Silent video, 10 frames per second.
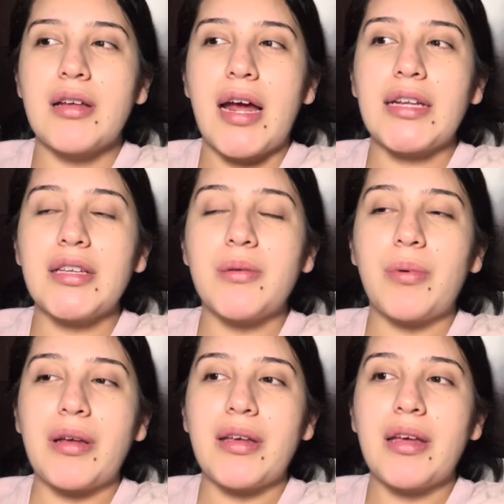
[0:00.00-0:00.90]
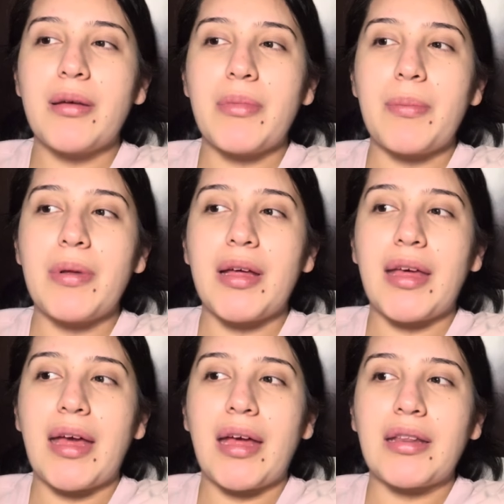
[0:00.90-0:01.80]
I ended up waking him up
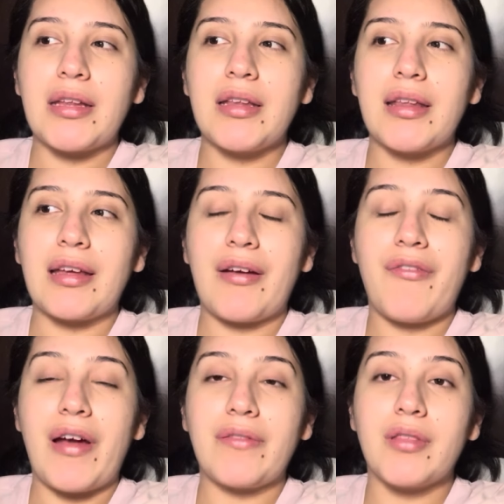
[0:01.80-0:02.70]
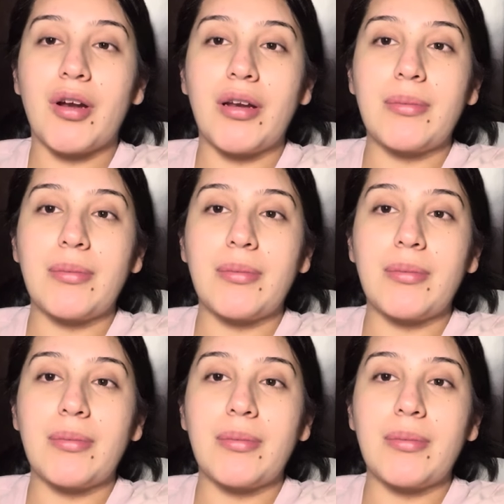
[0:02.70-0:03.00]
again, like at 5:30.